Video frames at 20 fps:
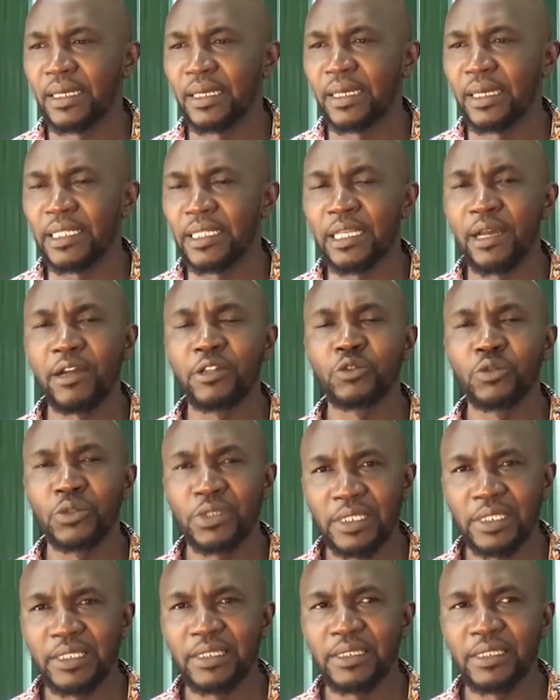And I want to
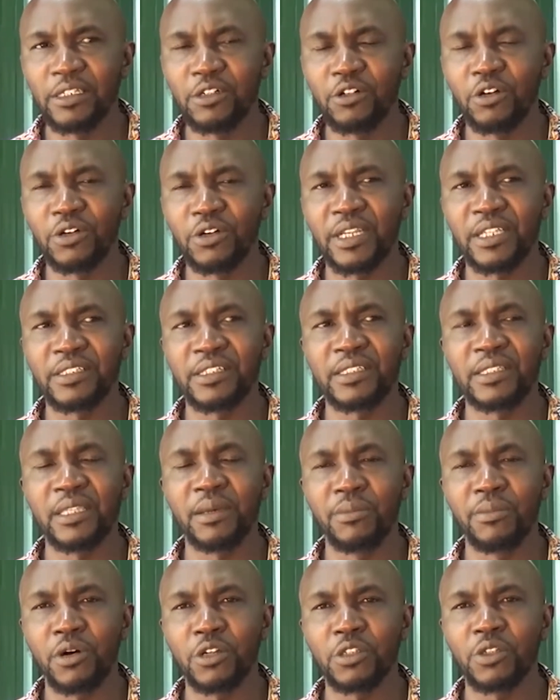really congratulate the
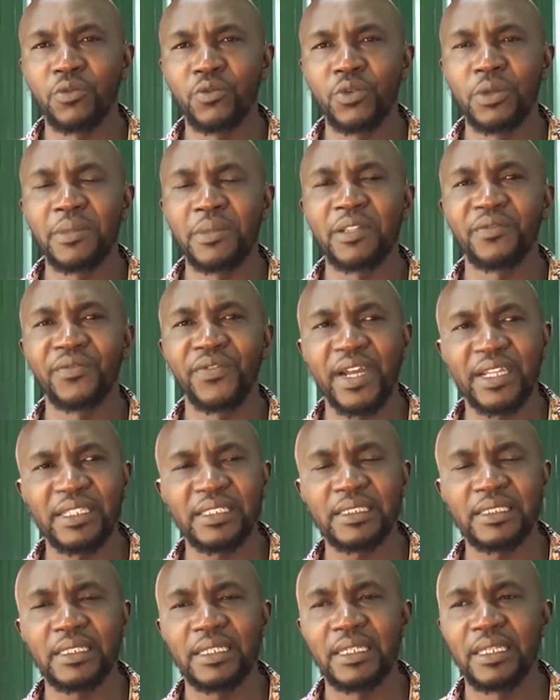Board of Women
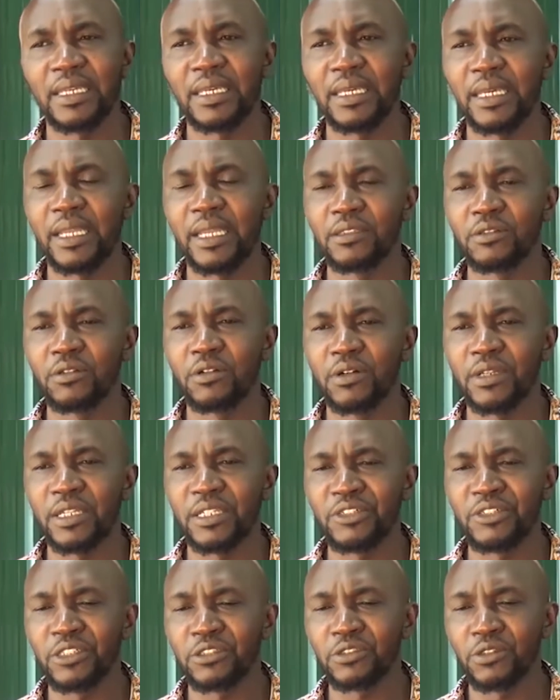Fund and
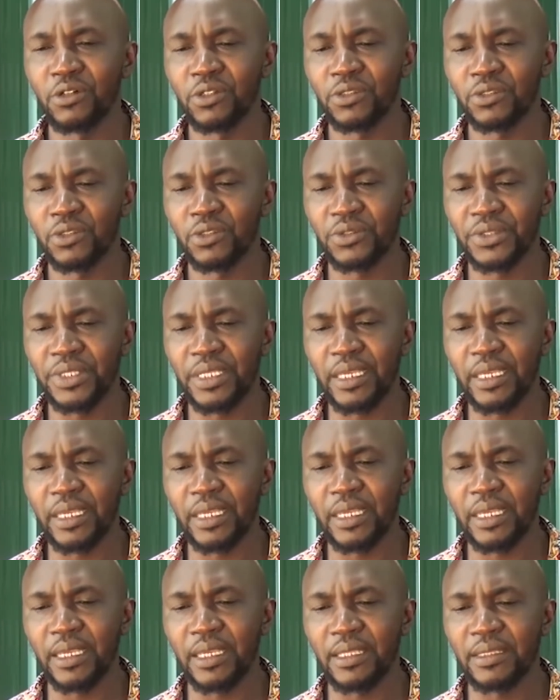congratulate also
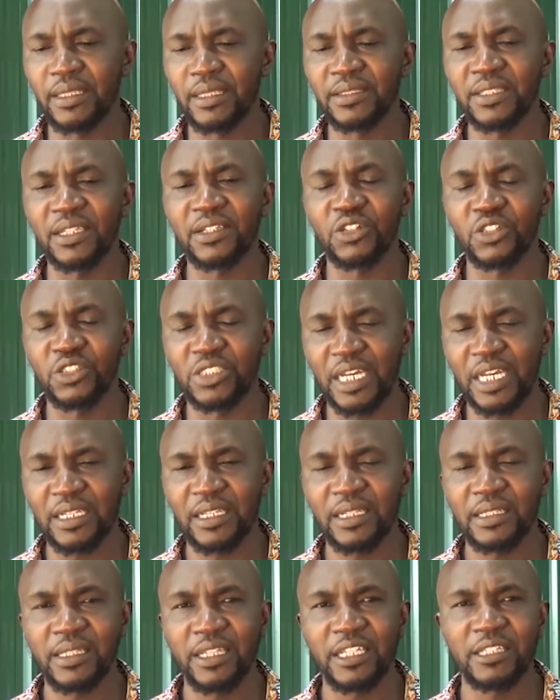the
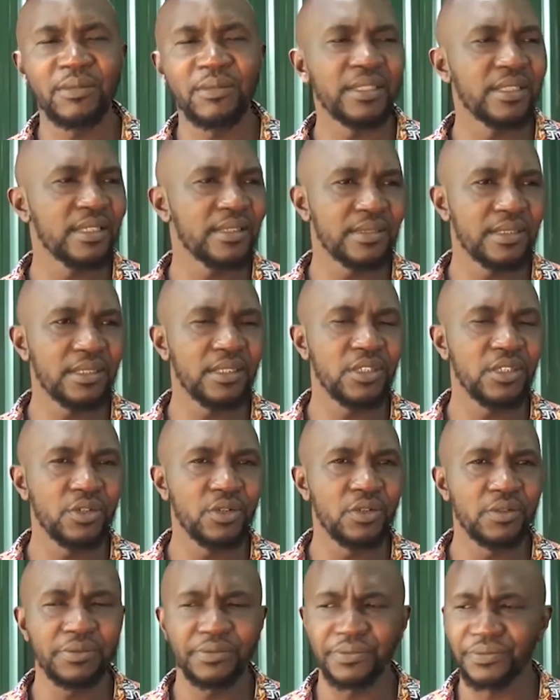Secretariat led by the
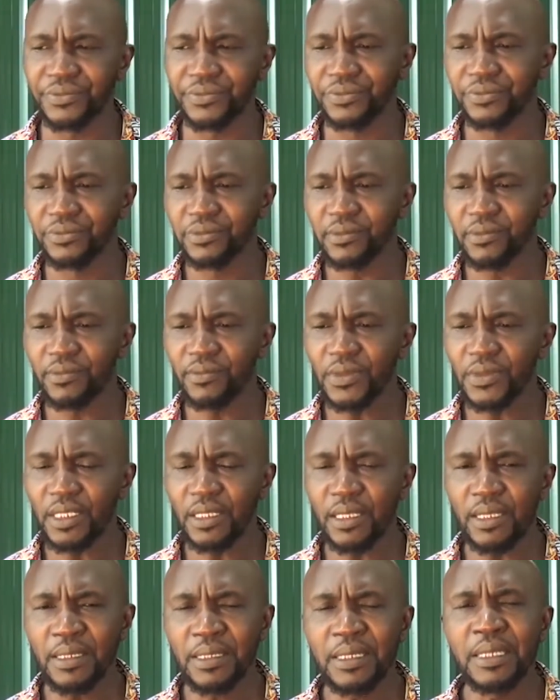CEO.
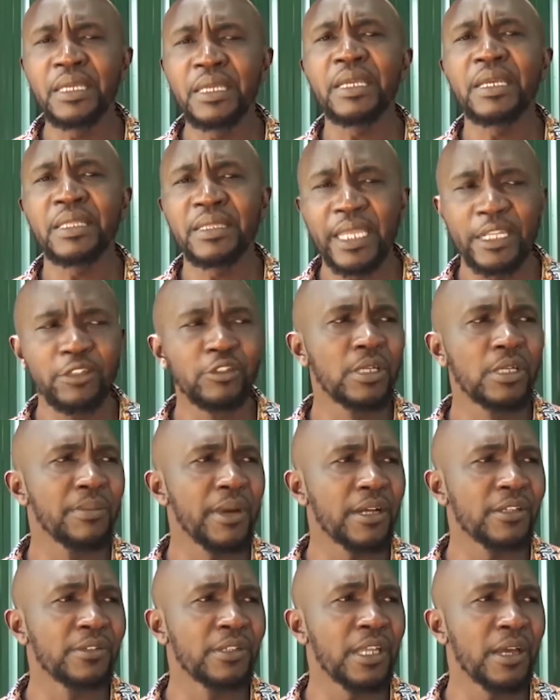They are
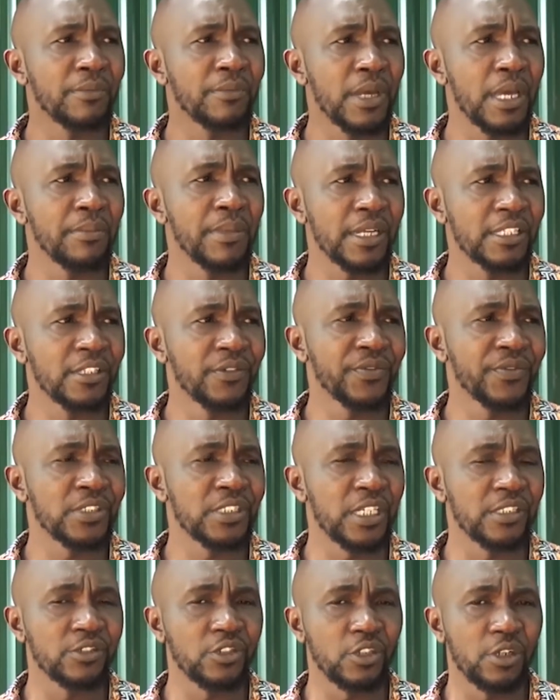doing a
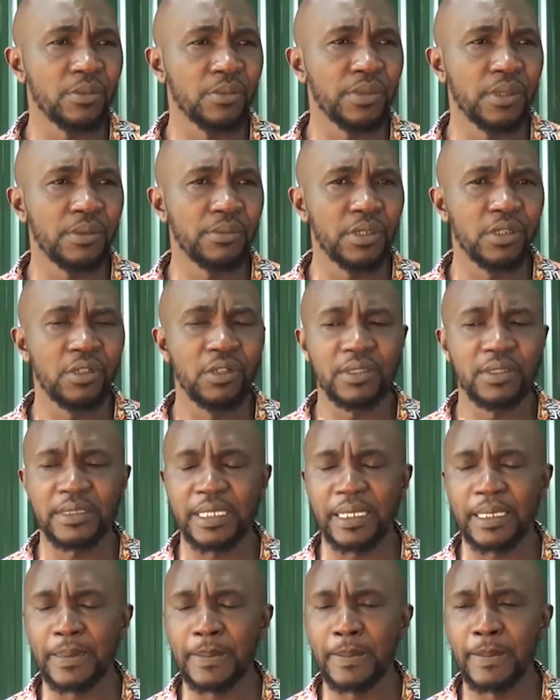magnificent job because
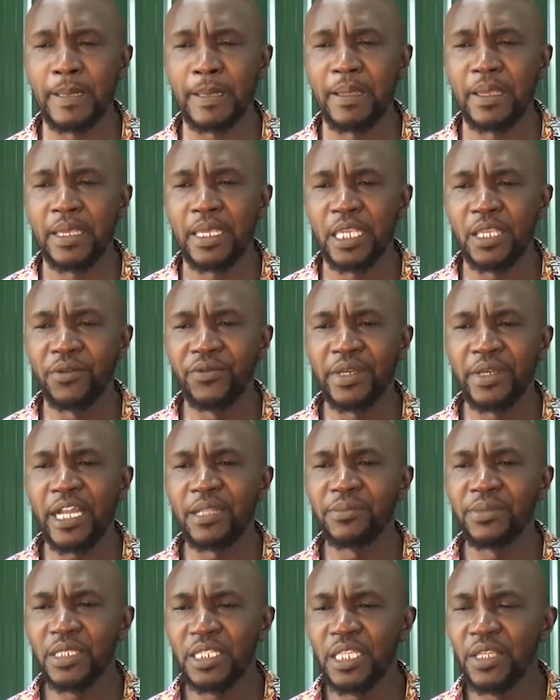if you
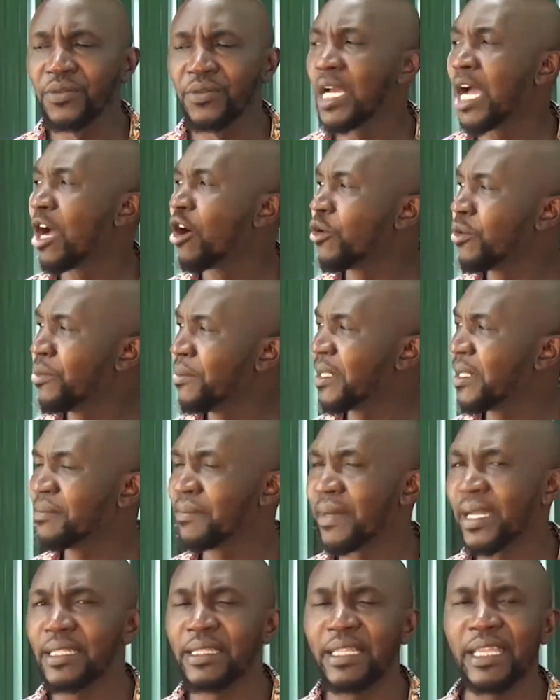can be giving our women
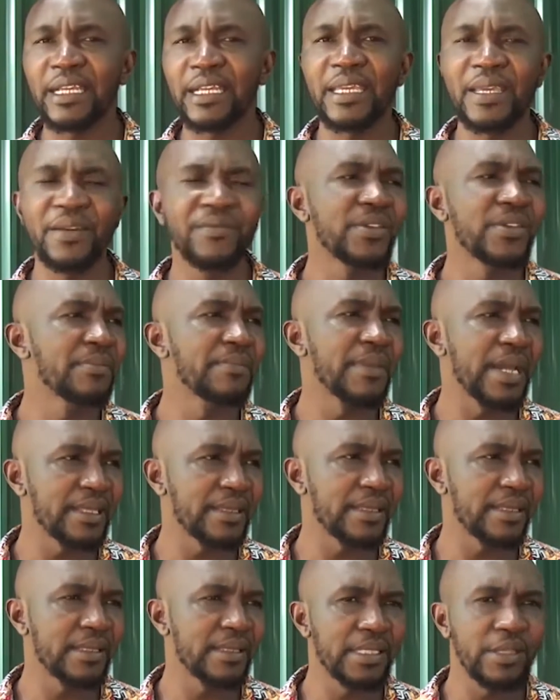money like every
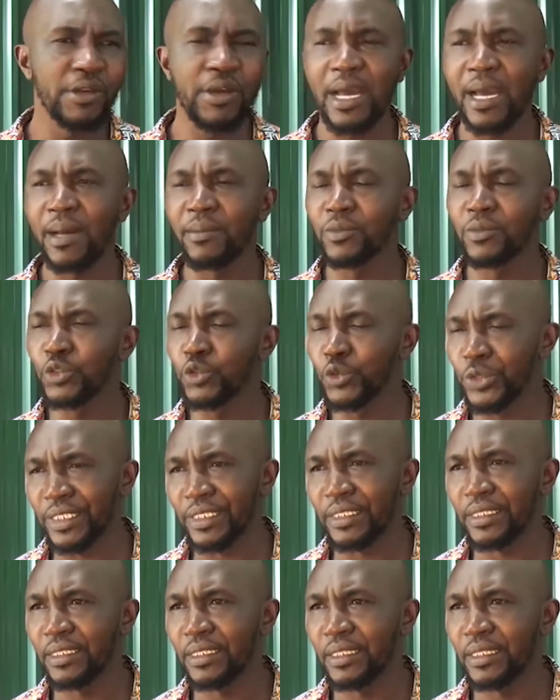month, there I'm doing.